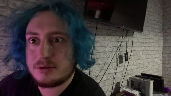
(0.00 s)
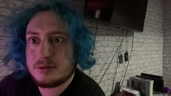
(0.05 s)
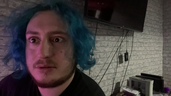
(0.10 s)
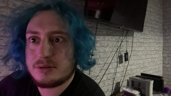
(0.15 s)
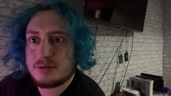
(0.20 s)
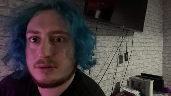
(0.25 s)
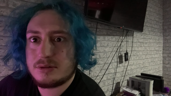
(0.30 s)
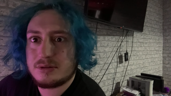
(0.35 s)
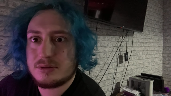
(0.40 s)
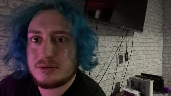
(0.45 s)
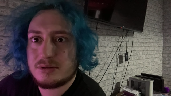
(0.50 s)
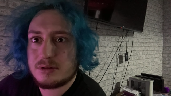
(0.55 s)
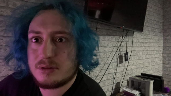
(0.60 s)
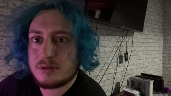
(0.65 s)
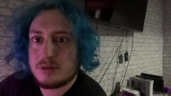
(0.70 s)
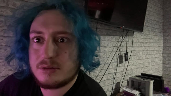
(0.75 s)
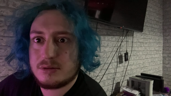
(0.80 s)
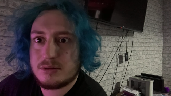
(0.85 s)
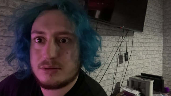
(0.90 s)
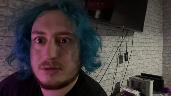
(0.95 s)

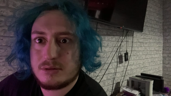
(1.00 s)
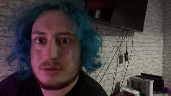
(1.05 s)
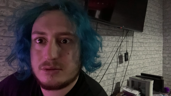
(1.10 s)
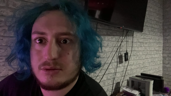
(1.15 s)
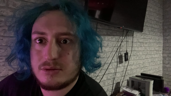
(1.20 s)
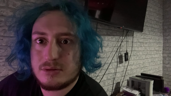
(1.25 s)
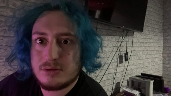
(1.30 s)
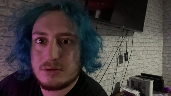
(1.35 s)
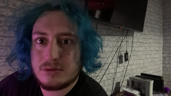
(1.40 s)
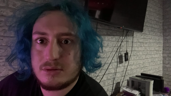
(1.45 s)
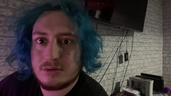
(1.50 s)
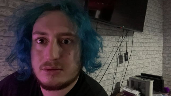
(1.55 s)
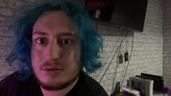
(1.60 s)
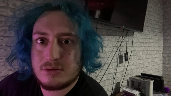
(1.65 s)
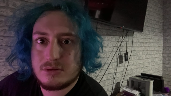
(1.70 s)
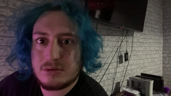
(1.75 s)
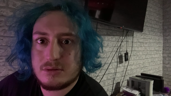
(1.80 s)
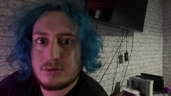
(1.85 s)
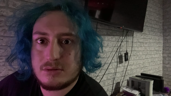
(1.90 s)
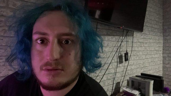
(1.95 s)

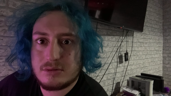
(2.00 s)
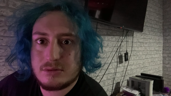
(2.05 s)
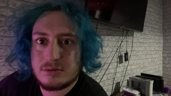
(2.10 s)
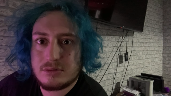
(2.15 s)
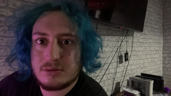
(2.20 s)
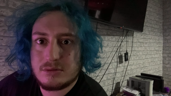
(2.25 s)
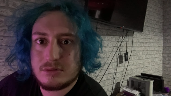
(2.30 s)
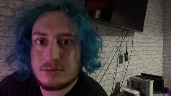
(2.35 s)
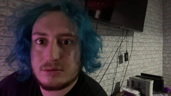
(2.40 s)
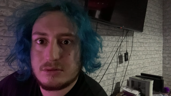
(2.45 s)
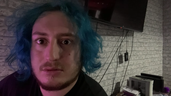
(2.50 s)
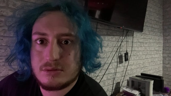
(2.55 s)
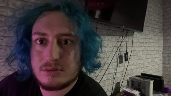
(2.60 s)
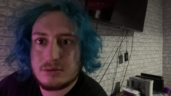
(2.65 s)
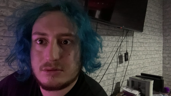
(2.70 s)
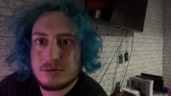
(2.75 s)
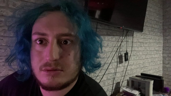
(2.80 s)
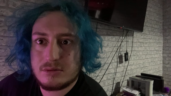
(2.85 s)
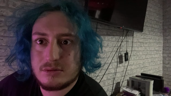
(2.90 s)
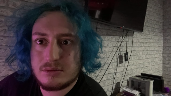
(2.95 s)

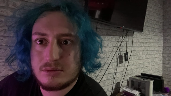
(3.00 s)
(no one is talking)